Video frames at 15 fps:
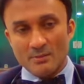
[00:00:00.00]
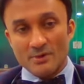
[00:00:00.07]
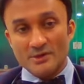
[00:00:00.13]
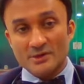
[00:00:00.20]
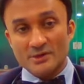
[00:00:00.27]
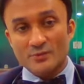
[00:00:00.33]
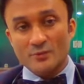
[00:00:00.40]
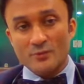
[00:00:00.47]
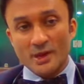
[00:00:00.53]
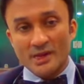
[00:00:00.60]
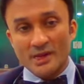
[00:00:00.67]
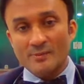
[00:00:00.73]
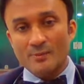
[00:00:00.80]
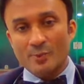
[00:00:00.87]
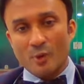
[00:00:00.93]
But it is
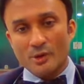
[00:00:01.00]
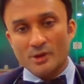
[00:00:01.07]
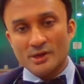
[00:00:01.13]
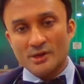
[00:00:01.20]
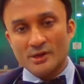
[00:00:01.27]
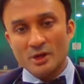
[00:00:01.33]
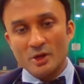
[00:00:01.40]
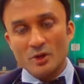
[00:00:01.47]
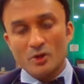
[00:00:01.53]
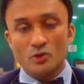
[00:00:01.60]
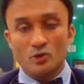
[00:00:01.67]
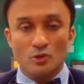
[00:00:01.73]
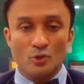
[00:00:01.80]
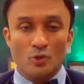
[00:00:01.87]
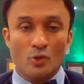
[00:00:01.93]
very important
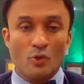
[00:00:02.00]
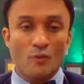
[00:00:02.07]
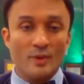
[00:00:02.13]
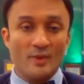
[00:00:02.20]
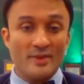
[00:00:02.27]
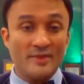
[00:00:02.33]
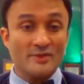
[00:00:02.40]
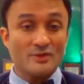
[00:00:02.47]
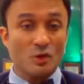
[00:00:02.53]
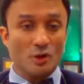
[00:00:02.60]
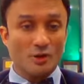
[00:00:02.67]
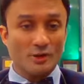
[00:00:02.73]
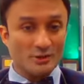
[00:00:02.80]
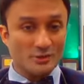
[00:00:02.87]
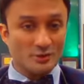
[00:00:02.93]
to know whether the
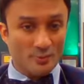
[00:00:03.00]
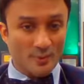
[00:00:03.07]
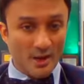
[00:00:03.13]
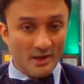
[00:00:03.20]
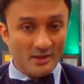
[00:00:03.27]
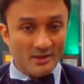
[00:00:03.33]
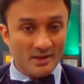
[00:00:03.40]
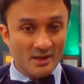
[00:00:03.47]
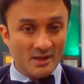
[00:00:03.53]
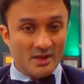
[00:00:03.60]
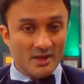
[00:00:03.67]
shortness of breath